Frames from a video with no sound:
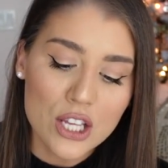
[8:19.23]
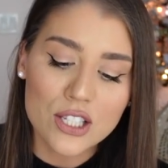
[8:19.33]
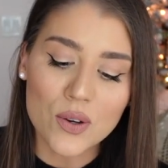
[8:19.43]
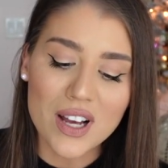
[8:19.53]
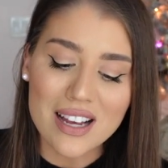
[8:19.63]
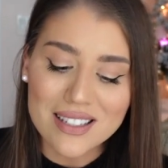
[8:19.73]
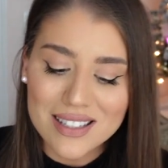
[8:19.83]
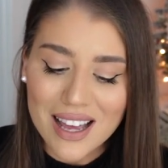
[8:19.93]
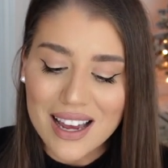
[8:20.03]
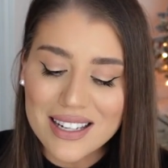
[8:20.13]
So
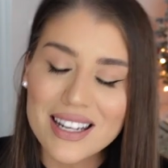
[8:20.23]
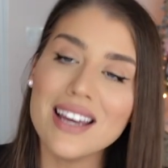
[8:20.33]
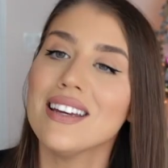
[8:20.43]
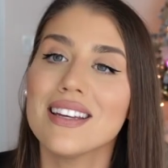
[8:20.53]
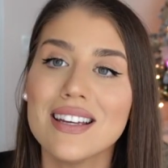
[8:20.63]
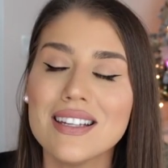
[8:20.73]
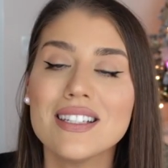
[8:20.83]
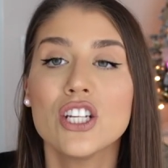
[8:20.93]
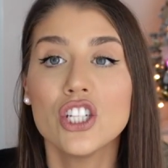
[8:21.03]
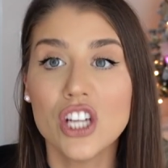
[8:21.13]
castagne
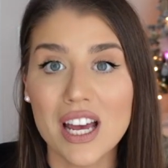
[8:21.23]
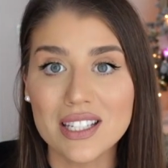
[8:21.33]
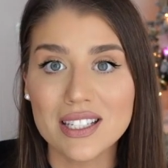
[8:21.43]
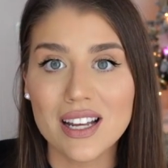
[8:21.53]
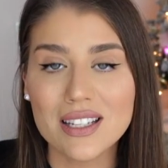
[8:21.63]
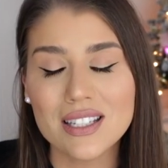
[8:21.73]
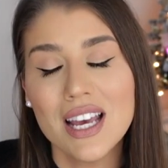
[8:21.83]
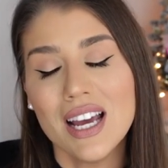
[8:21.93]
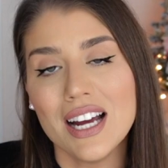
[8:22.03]
is chestnuts,